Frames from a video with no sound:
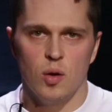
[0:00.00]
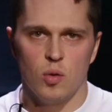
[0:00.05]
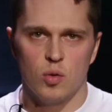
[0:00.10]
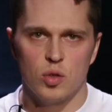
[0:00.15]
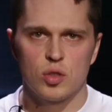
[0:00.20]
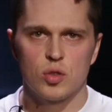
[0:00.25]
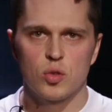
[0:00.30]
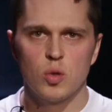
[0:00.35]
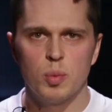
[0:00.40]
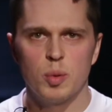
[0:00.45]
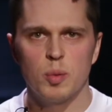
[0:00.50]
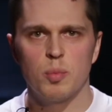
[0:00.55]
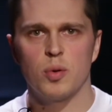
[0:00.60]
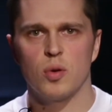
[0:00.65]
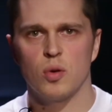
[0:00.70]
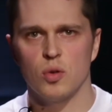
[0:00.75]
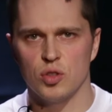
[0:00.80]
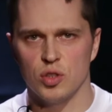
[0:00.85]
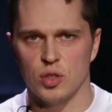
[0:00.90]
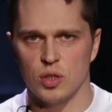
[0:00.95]
or a super
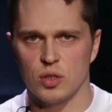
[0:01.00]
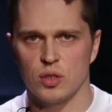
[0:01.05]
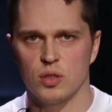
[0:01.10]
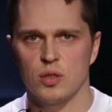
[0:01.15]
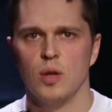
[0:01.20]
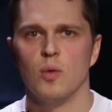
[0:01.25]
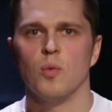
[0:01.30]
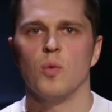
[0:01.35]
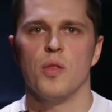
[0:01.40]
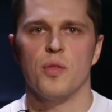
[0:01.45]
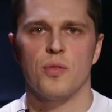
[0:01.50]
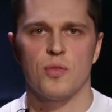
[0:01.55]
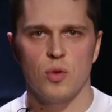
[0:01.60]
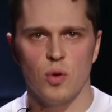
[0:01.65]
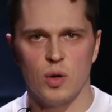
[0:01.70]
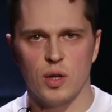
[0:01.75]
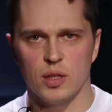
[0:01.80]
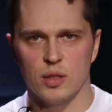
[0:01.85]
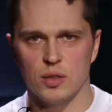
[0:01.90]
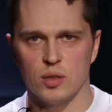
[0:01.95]
projects with
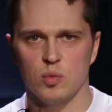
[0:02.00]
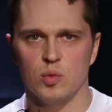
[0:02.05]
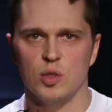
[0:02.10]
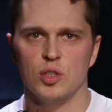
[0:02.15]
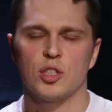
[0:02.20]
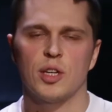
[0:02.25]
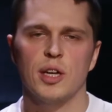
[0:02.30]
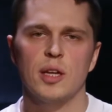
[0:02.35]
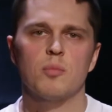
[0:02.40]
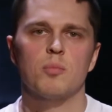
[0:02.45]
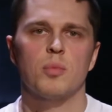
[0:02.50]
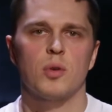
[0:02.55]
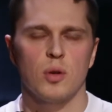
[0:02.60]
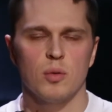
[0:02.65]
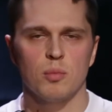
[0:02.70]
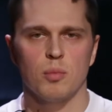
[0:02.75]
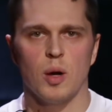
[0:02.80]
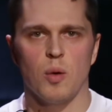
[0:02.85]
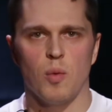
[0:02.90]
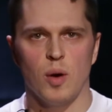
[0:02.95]
tokens which get
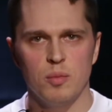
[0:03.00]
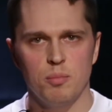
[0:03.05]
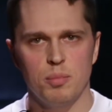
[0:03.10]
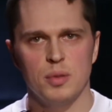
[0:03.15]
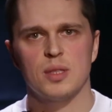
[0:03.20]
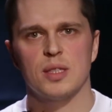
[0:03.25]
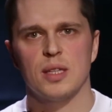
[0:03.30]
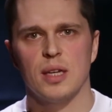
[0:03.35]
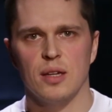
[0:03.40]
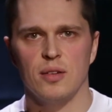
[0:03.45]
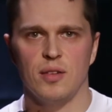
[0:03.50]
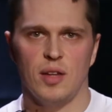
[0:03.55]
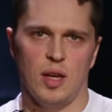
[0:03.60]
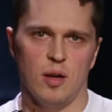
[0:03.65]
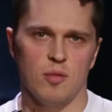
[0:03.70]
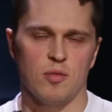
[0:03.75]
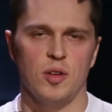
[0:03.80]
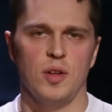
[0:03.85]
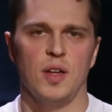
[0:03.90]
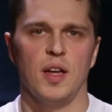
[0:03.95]
burned by 1%
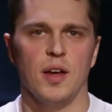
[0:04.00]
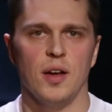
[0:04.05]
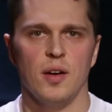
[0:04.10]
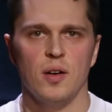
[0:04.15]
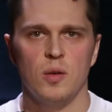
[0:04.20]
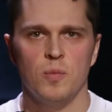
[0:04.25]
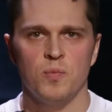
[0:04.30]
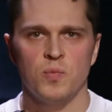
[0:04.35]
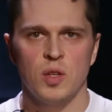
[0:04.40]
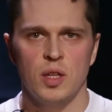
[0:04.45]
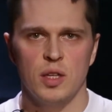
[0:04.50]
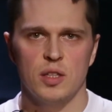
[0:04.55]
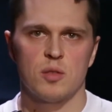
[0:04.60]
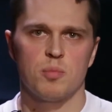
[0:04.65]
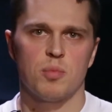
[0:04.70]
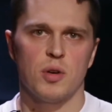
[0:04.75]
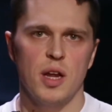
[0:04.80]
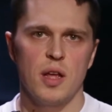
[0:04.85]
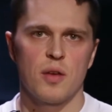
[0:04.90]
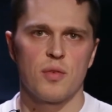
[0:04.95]
every year. It's
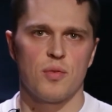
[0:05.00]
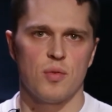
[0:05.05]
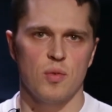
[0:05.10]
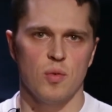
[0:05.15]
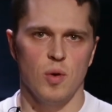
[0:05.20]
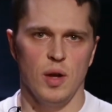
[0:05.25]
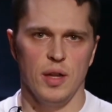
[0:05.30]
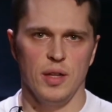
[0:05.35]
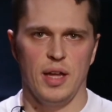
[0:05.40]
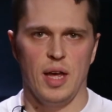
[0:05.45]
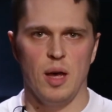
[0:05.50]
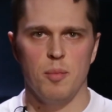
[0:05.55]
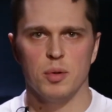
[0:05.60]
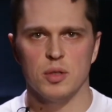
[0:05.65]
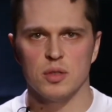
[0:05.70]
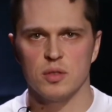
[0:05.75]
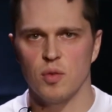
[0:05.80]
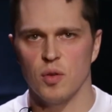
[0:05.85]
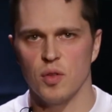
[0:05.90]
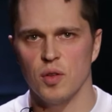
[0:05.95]
breakthrough and
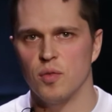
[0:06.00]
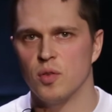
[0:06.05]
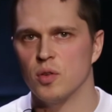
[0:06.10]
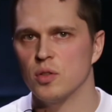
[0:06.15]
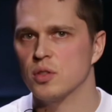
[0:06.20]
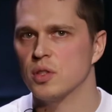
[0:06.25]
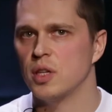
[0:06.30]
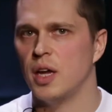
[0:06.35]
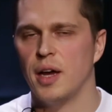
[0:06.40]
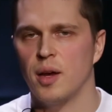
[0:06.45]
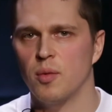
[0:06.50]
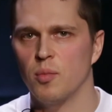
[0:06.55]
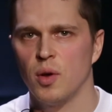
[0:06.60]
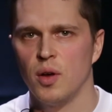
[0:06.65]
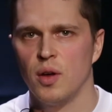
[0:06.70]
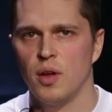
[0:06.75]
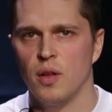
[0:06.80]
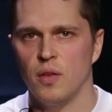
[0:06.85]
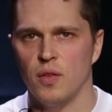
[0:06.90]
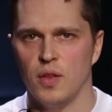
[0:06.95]
happens for the first time,
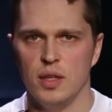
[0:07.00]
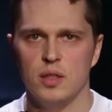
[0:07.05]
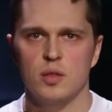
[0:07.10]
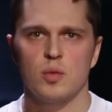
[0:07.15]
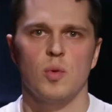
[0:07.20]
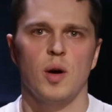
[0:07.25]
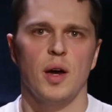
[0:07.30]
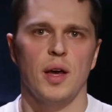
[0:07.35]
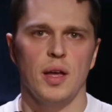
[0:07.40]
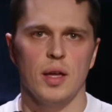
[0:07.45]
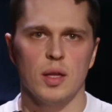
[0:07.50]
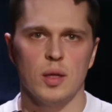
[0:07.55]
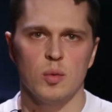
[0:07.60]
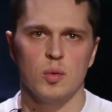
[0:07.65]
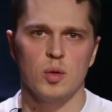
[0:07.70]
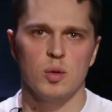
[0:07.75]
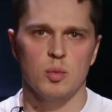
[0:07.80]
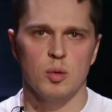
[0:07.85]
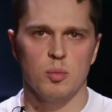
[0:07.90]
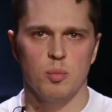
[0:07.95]
that's why it
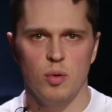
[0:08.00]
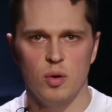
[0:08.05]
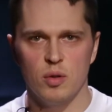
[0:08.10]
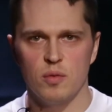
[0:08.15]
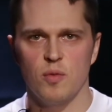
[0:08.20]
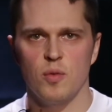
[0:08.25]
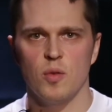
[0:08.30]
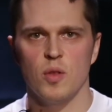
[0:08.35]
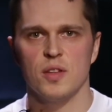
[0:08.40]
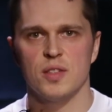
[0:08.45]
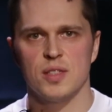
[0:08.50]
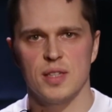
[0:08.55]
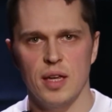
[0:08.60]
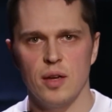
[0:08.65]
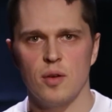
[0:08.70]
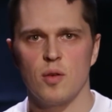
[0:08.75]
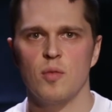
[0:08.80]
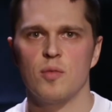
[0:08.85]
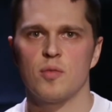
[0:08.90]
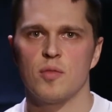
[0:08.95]
will be bought for the
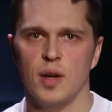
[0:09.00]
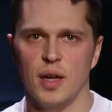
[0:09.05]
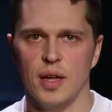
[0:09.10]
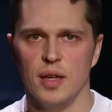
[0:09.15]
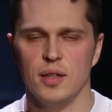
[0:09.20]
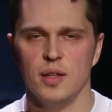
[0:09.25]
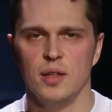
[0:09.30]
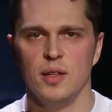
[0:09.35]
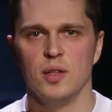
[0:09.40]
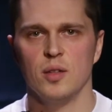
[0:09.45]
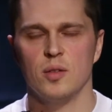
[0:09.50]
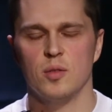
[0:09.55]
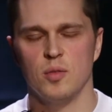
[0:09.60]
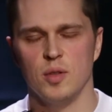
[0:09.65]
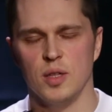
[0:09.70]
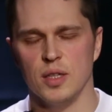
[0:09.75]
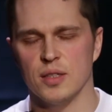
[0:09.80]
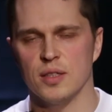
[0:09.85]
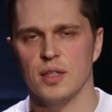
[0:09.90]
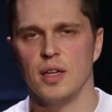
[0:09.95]
sake of rate
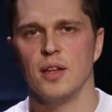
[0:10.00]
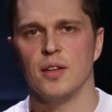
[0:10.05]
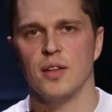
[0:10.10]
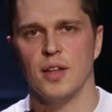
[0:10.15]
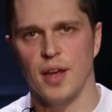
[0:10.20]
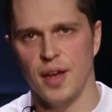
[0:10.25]
increase and